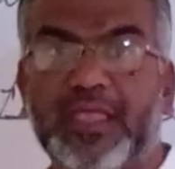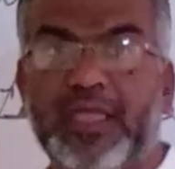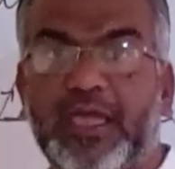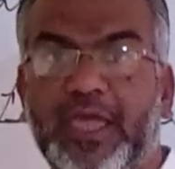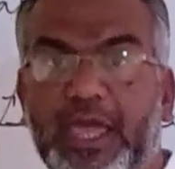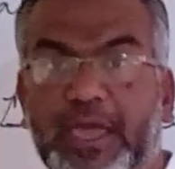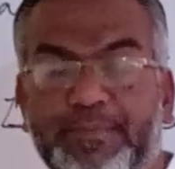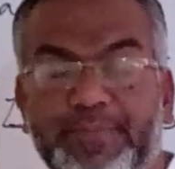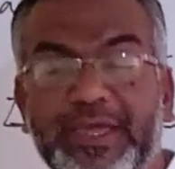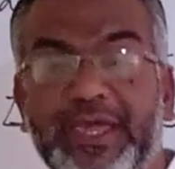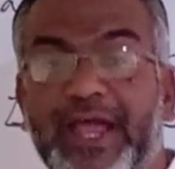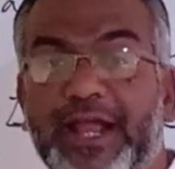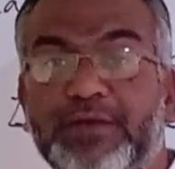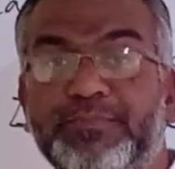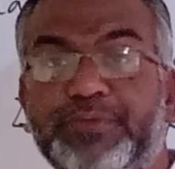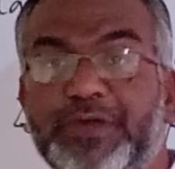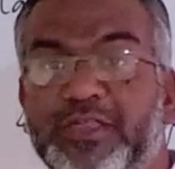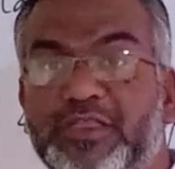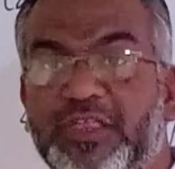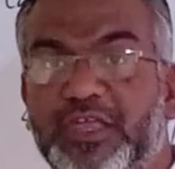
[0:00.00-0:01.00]
AB
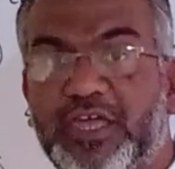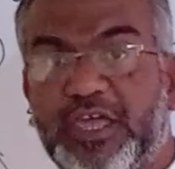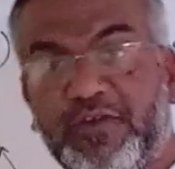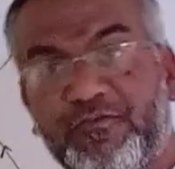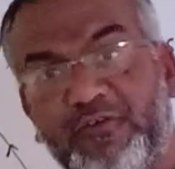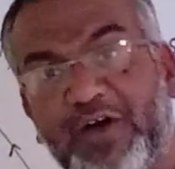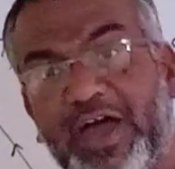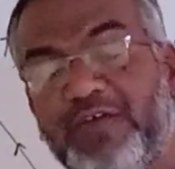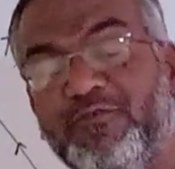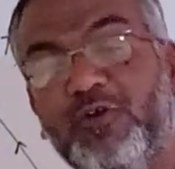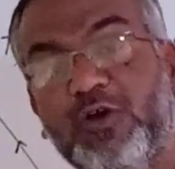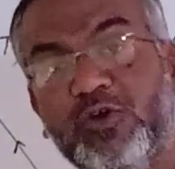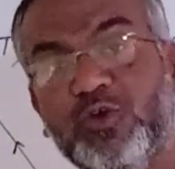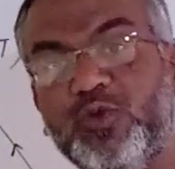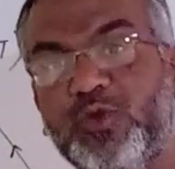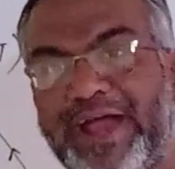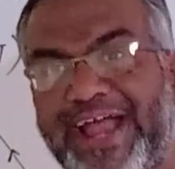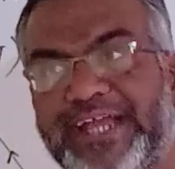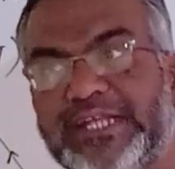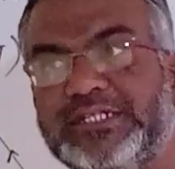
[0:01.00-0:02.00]
and BC? If I want to
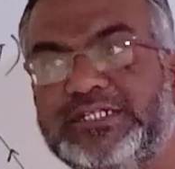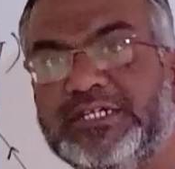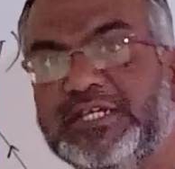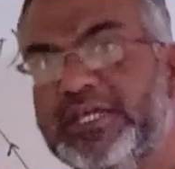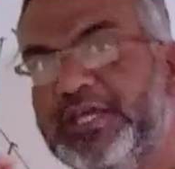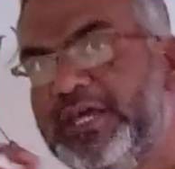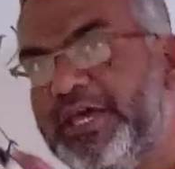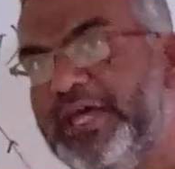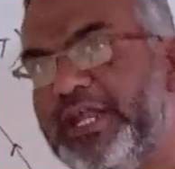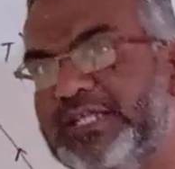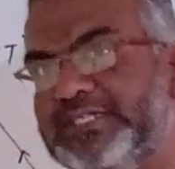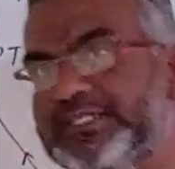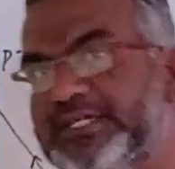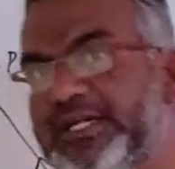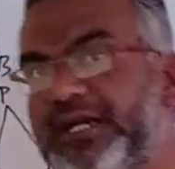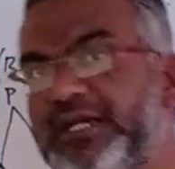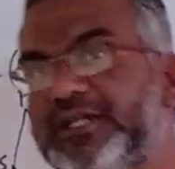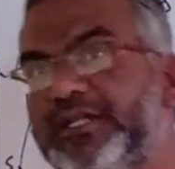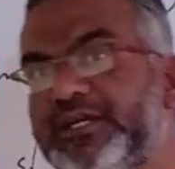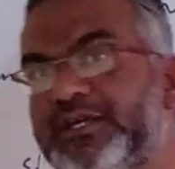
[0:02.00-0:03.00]
write a
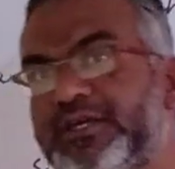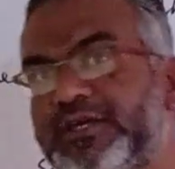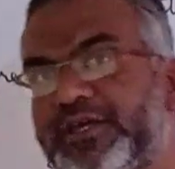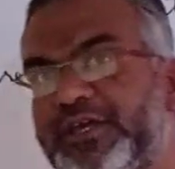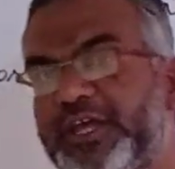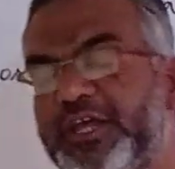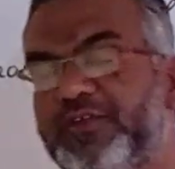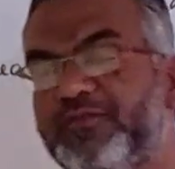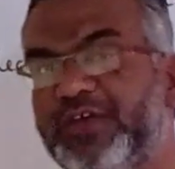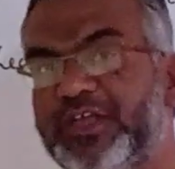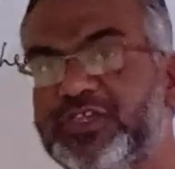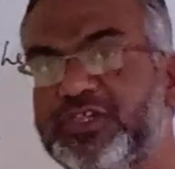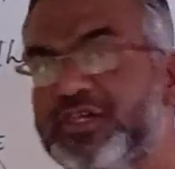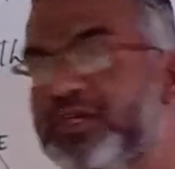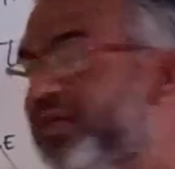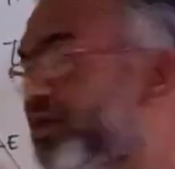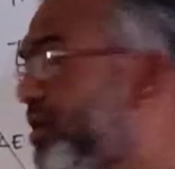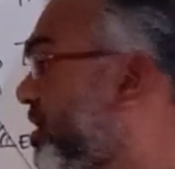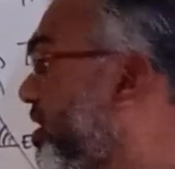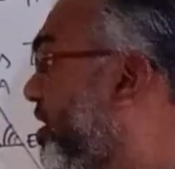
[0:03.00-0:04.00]
result in which
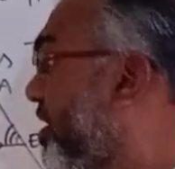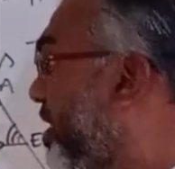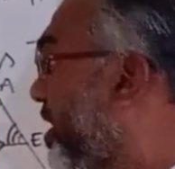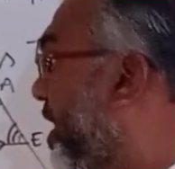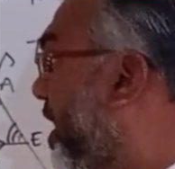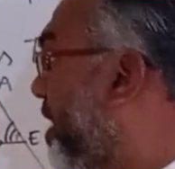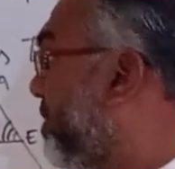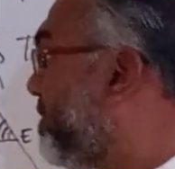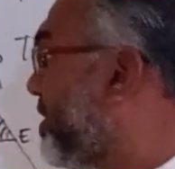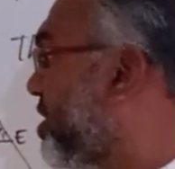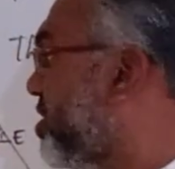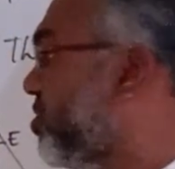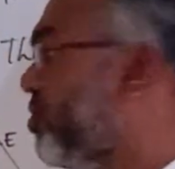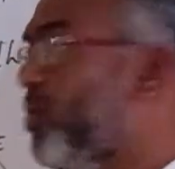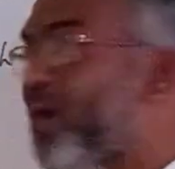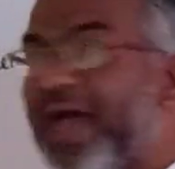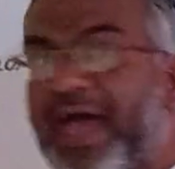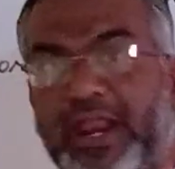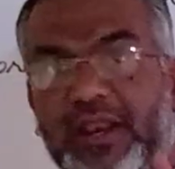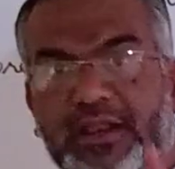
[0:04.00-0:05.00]
AB
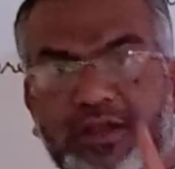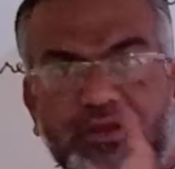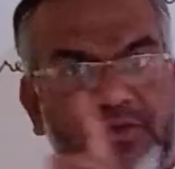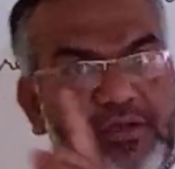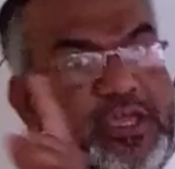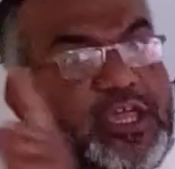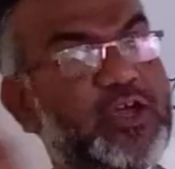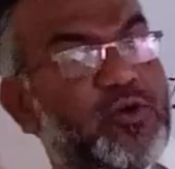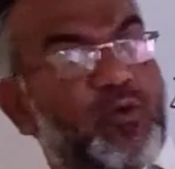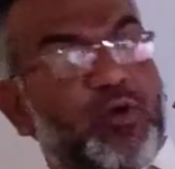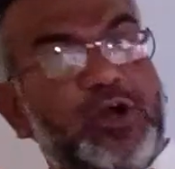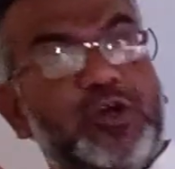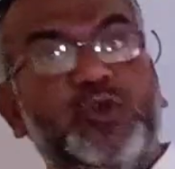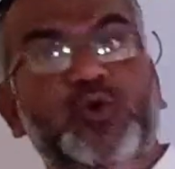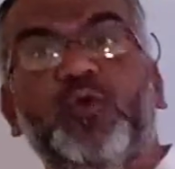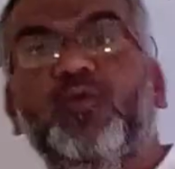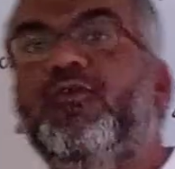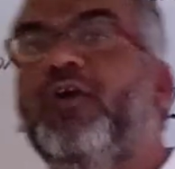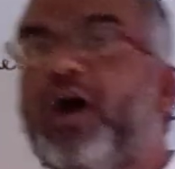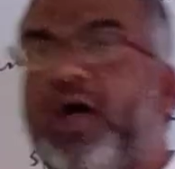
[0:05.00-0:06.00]
square equal to
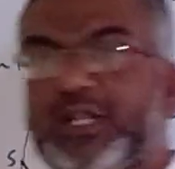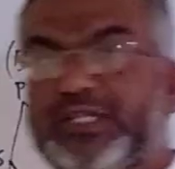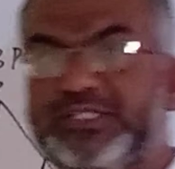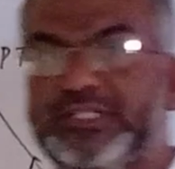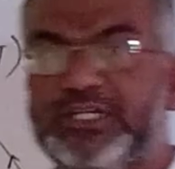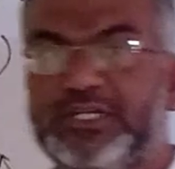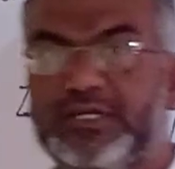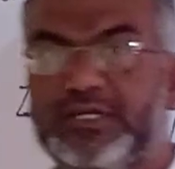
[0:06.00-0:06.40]
what?